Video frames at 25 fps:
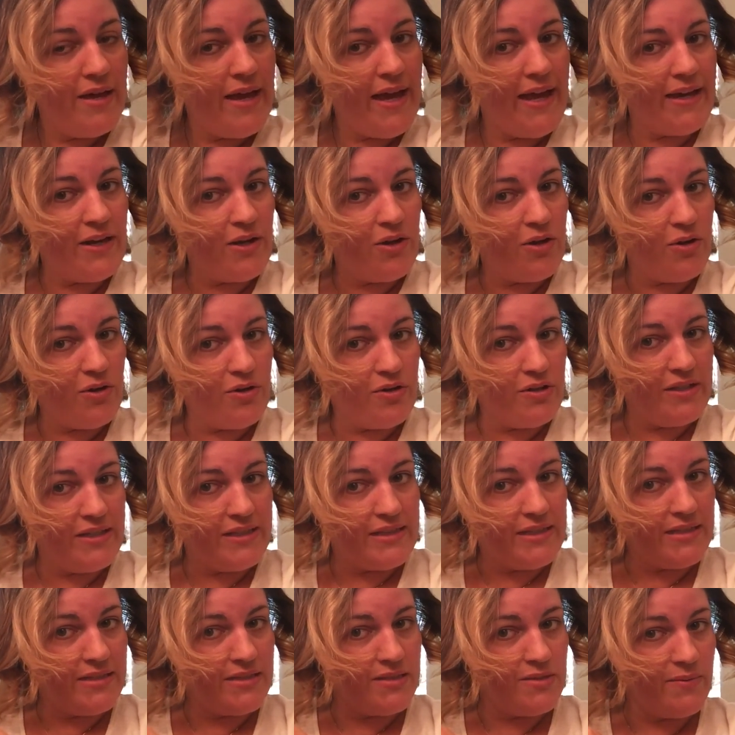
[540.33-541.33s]
and curl
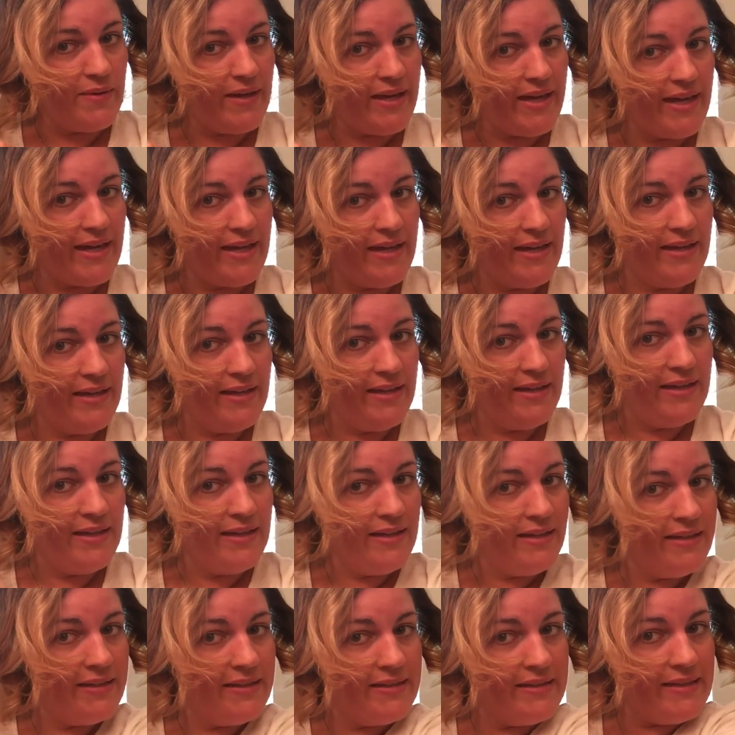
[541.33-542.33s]
it this way
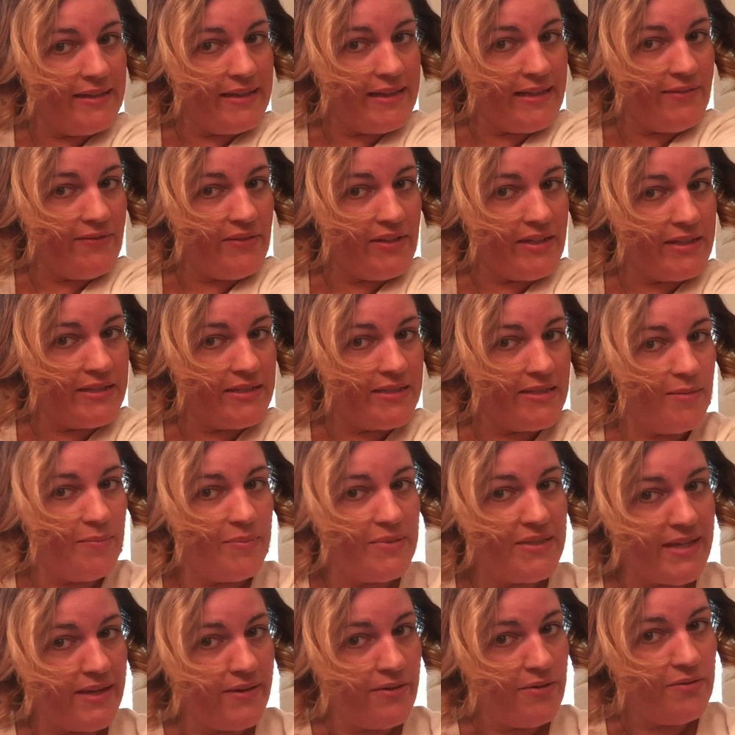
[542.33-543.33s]
and leaving the
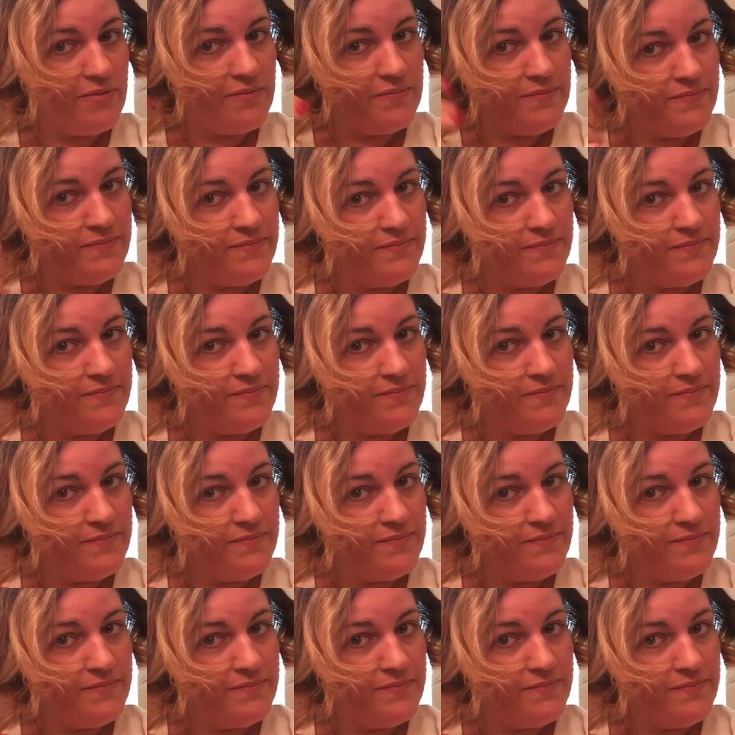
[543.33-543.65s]
tips out.